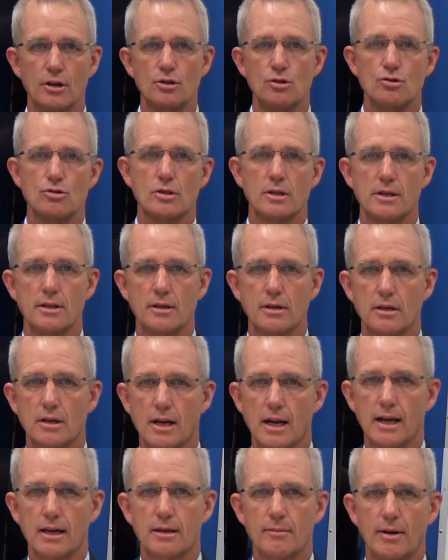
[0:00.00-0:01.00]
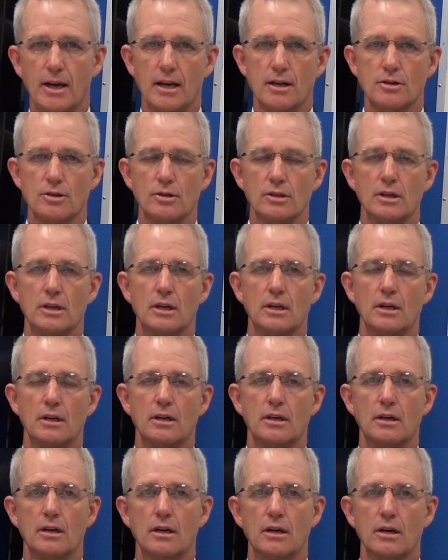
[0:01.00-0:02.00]
usually the cadet commander
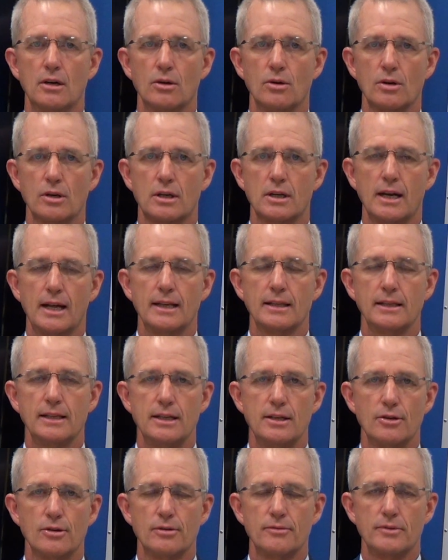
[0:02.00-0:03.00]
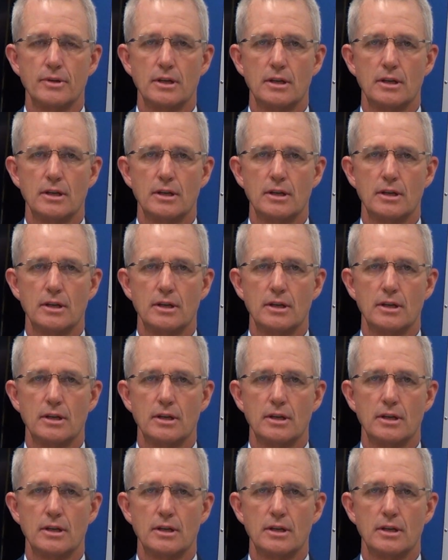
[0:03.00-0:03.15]
or cadet leader,